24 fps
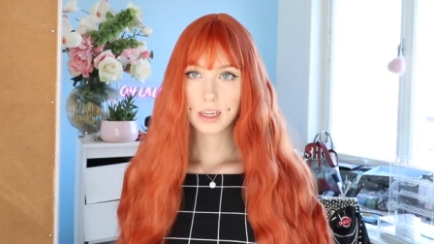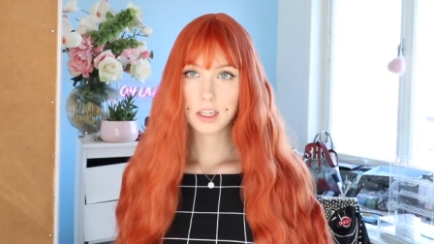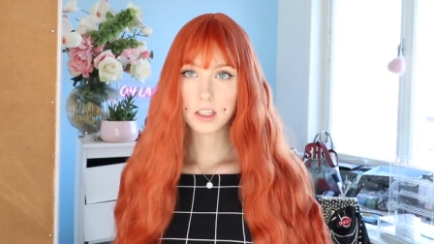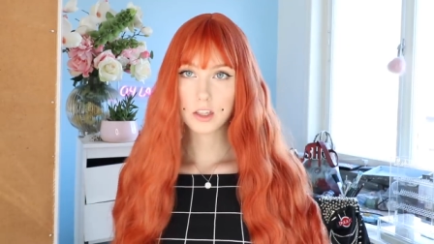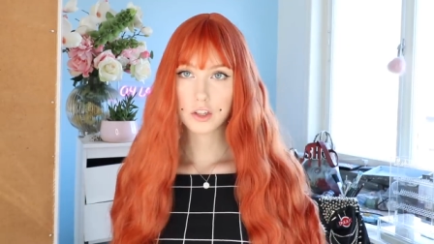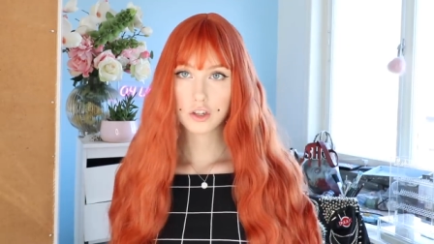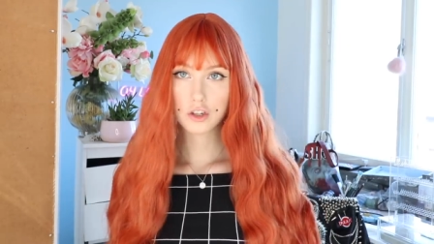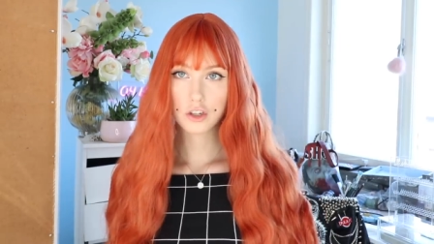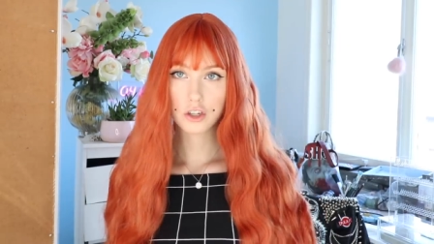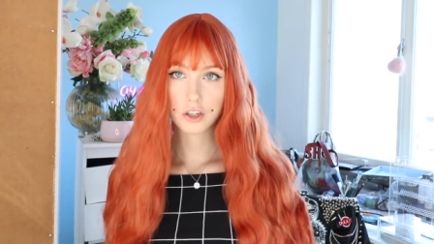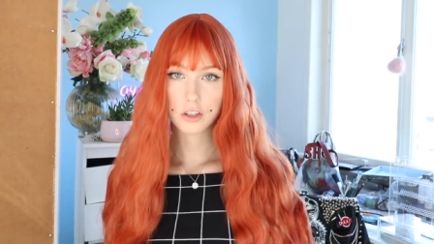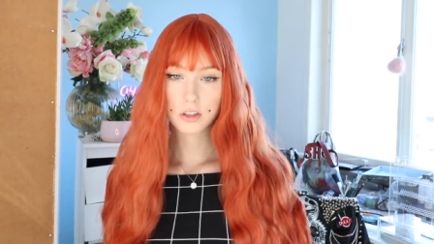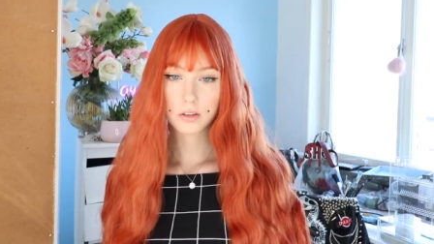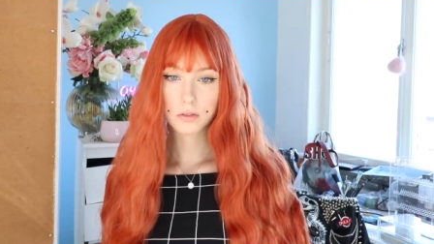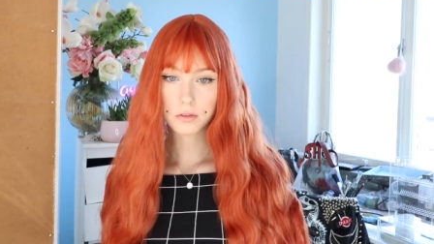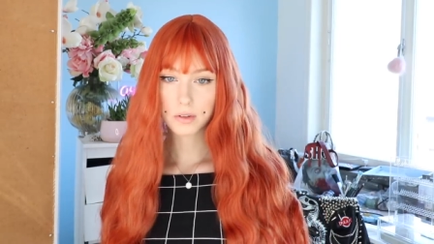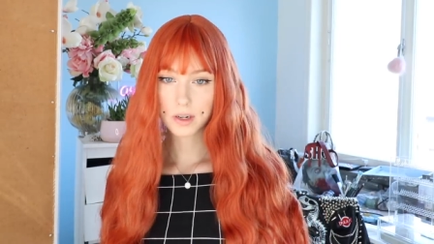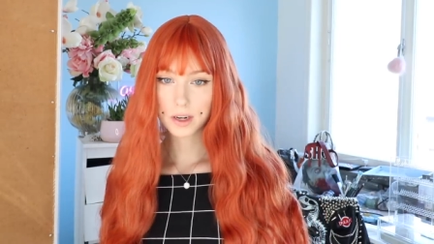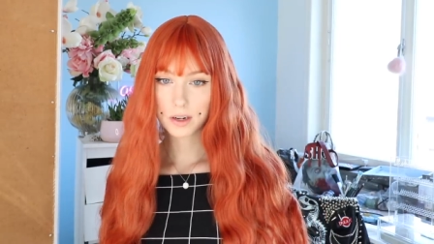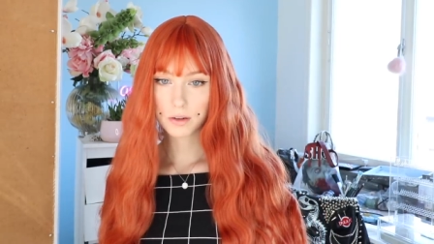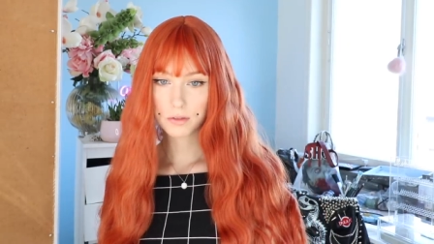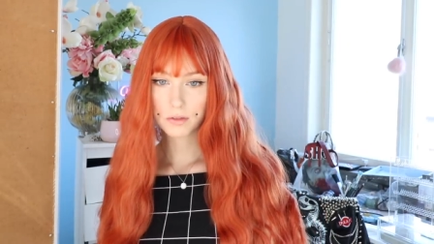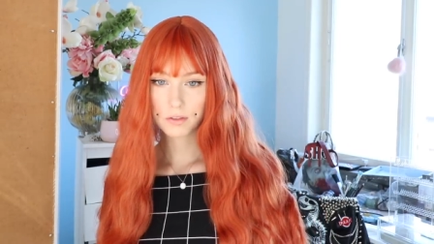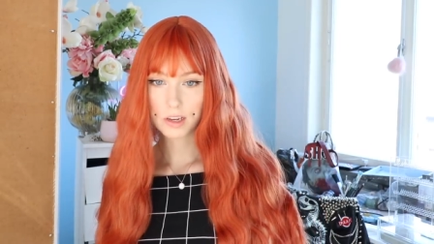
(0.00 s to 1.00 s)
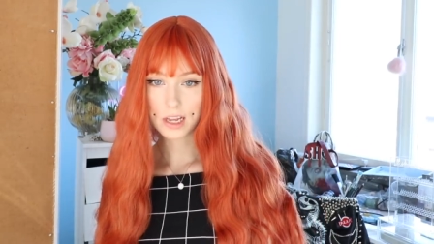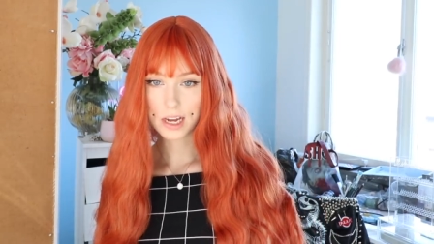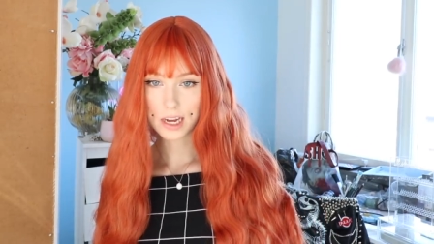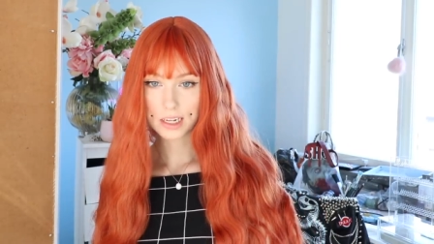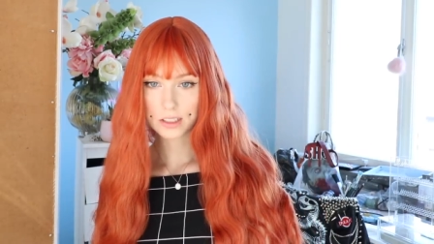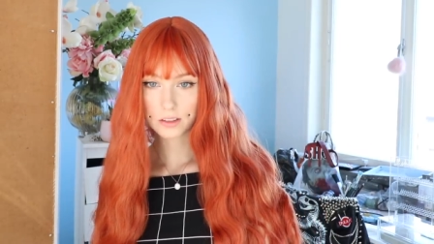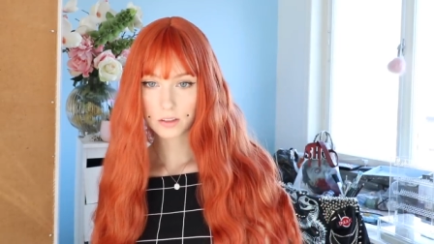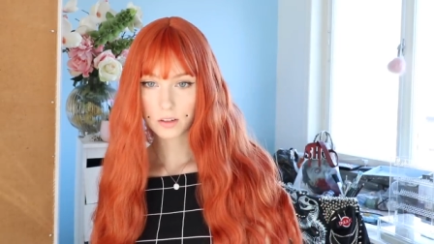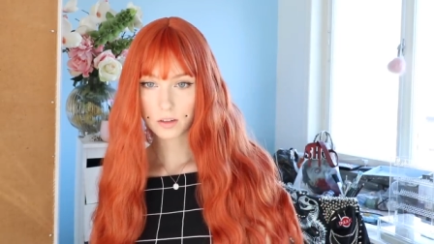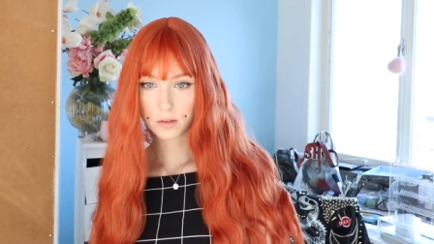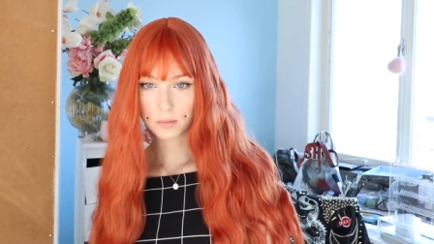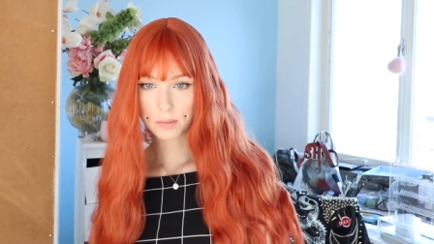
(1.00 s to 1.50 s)
It's just very
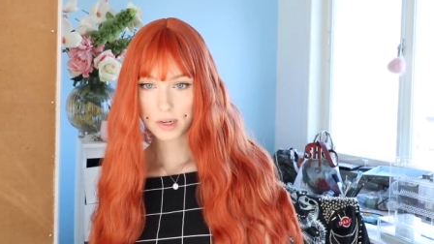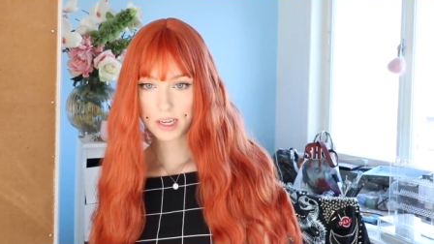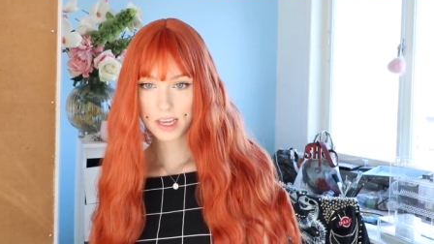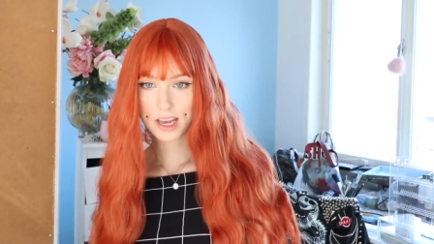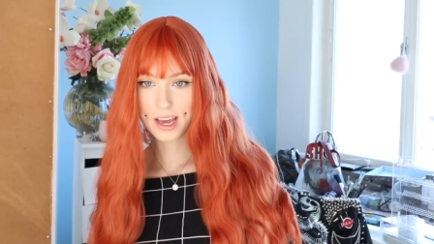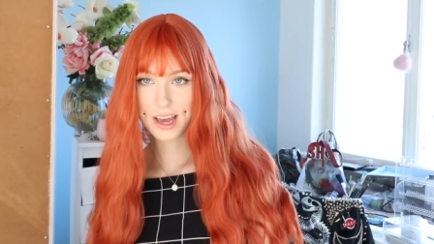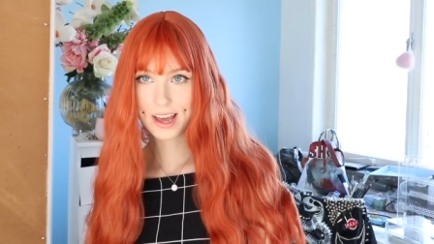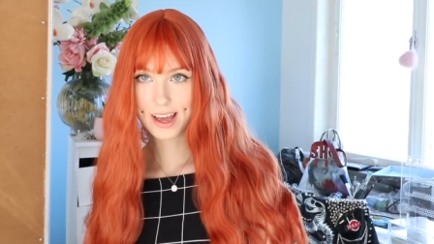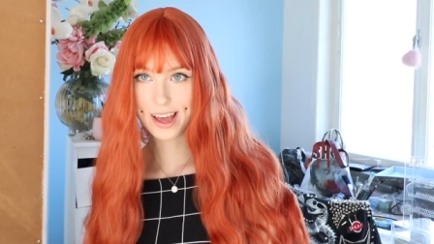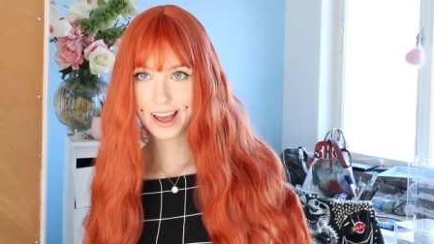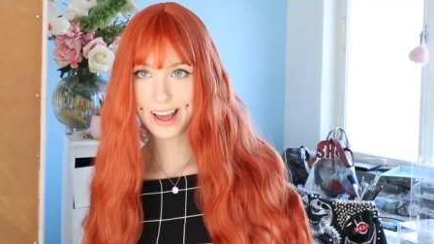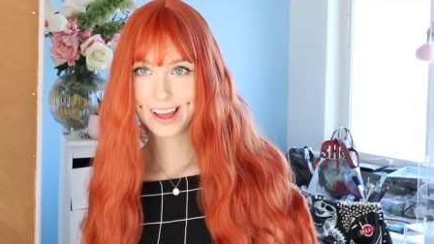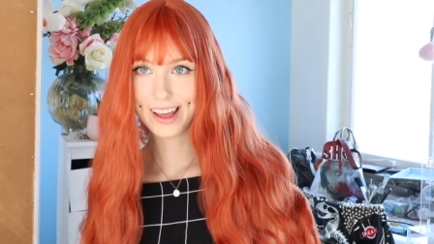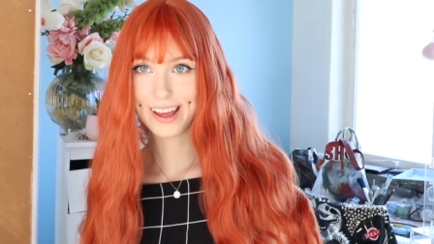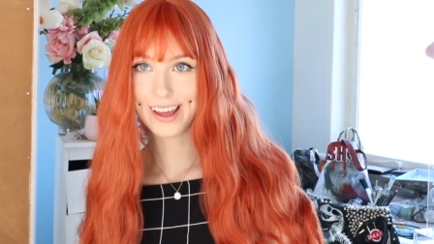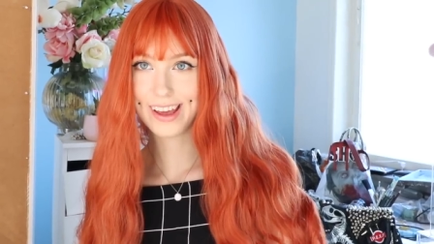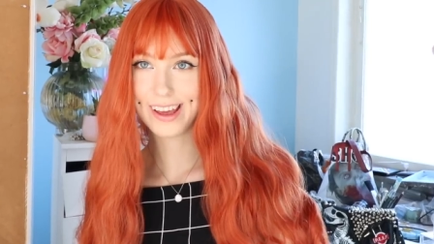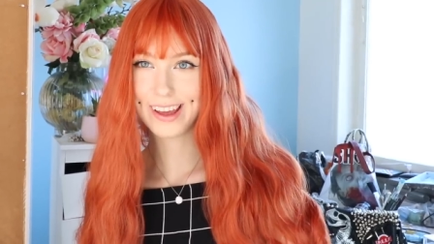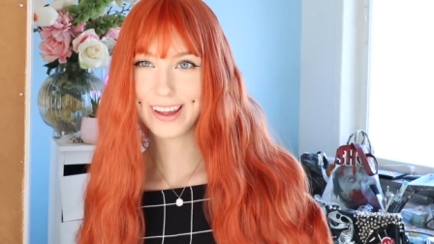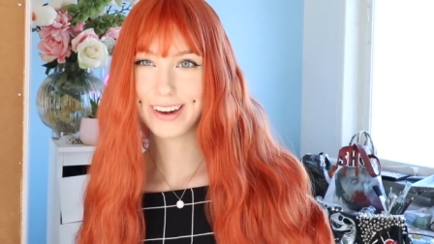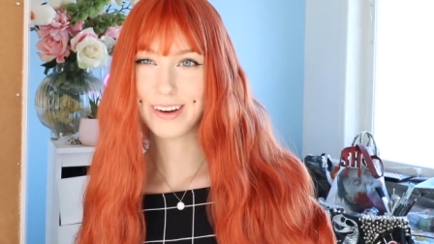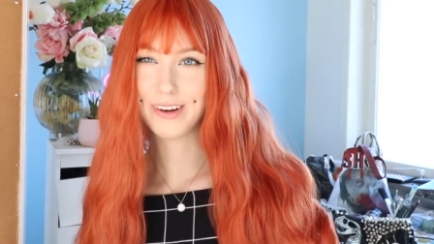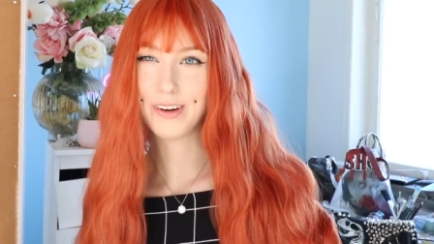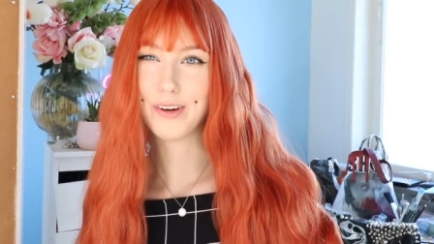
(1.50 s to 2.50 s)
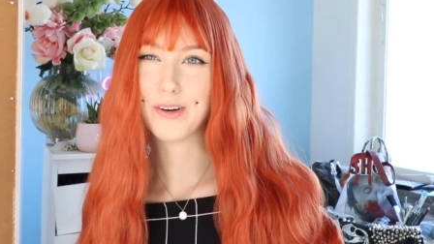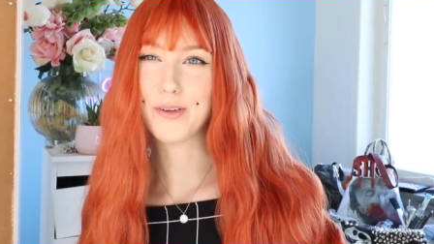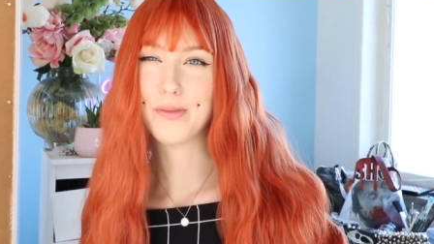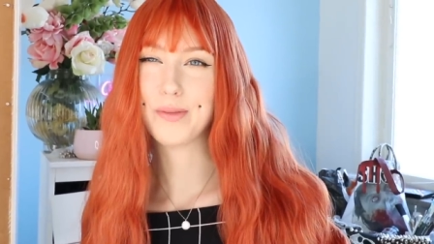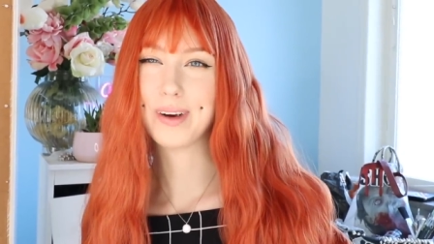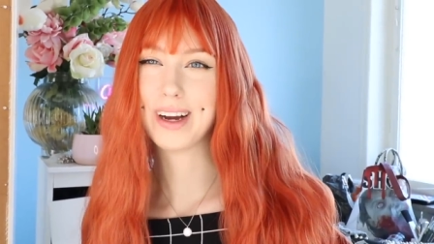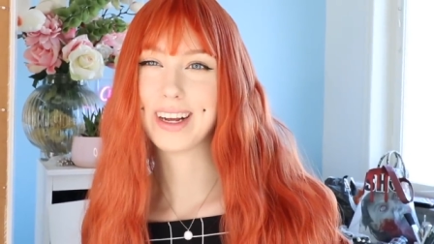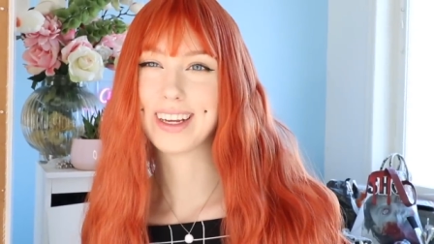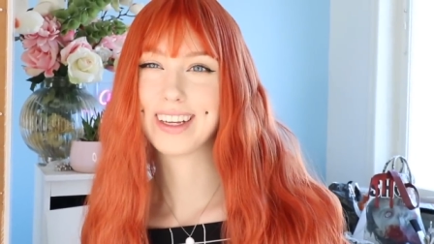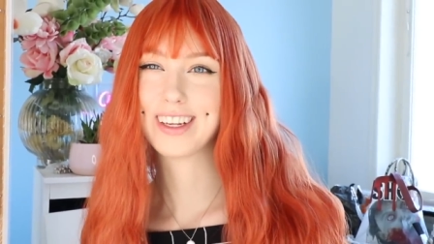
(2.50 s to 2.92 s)
flat on my head. Oh my